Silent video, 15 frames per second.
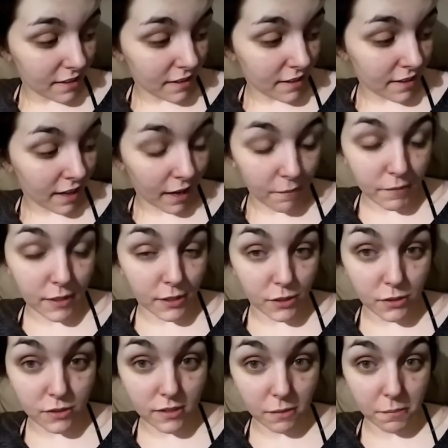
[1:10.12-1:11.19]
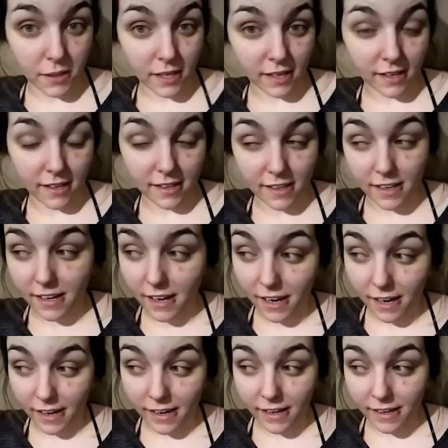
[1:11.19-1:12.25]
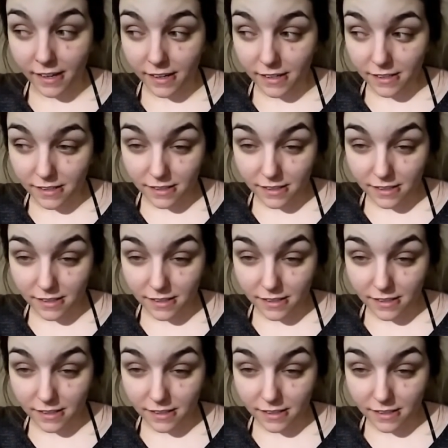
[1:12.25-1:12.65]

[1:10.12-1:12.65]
that I'm gonna do something and then I